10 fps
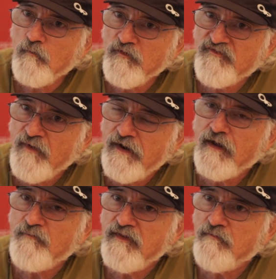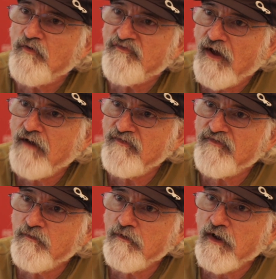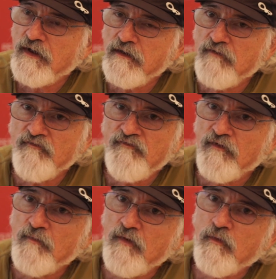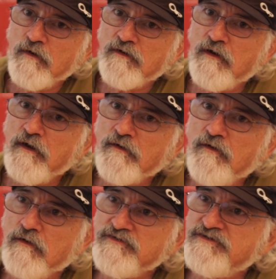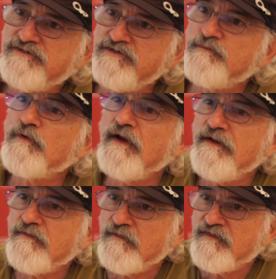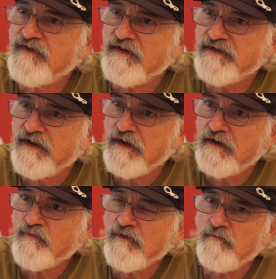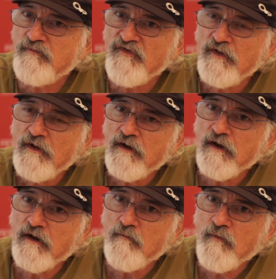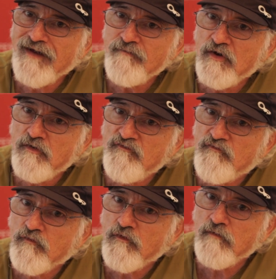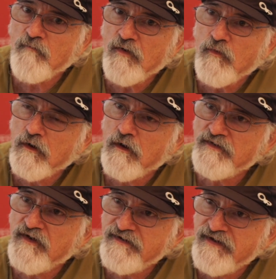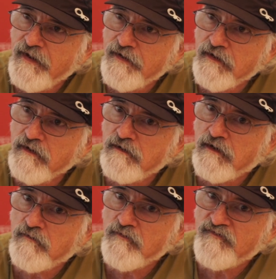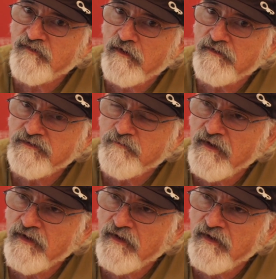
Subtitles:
which may not be the most obvious work. I love a film I worked on called Super 8 with J.J. Abrams. I'm known for my work on Titanic with Jim